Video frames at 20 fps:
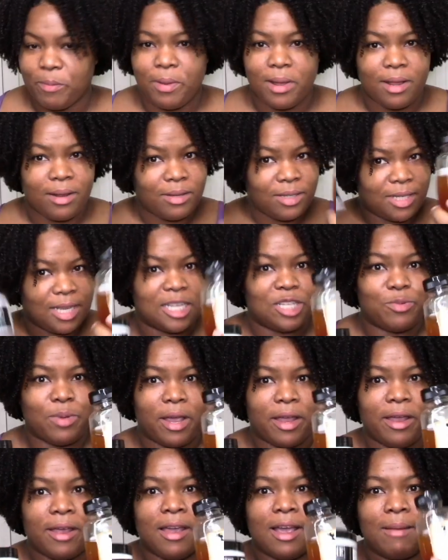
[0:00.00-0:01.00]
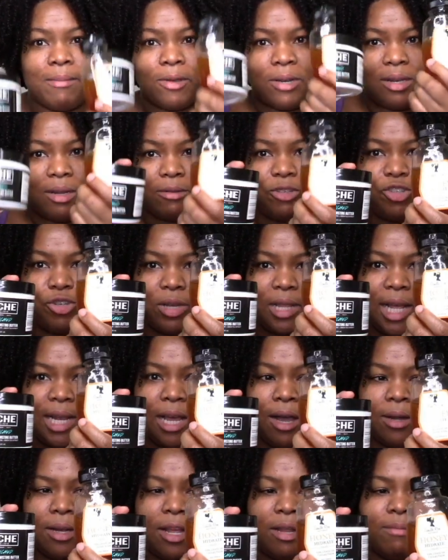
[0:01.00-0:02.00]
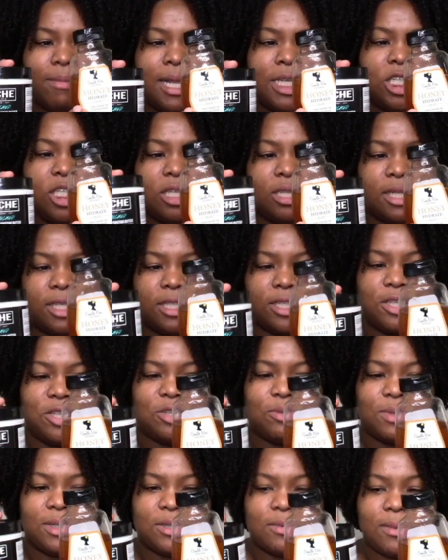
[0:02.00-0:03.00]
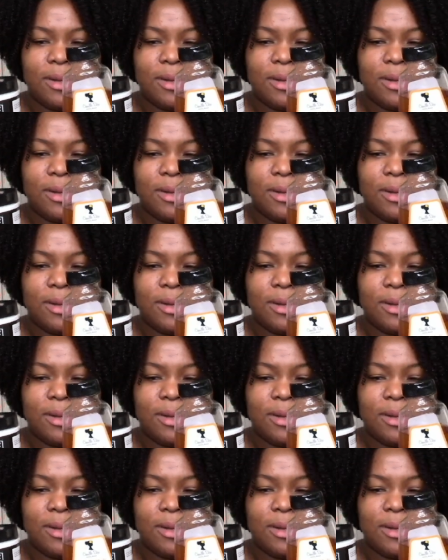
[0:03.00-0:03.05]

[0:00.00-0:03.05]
But since we're here, I'm going to throw that out and mention this to you as